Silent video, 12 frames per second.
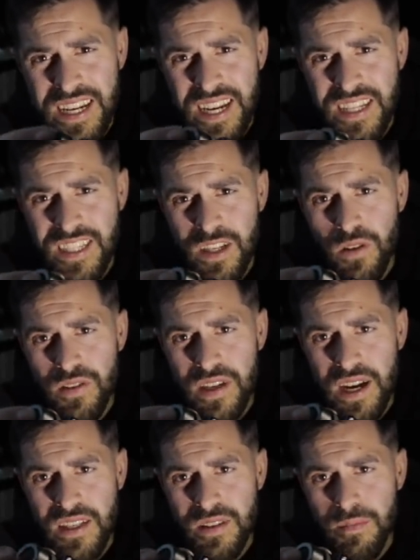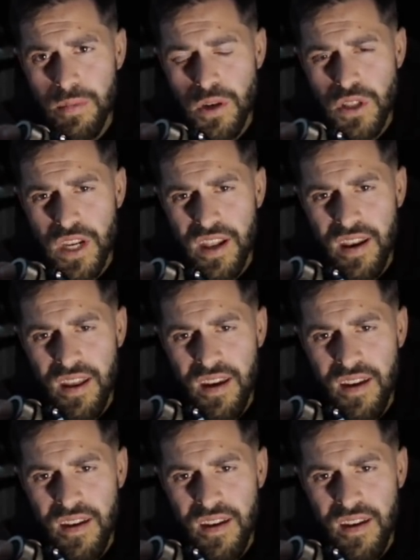against the contact and pushed it in.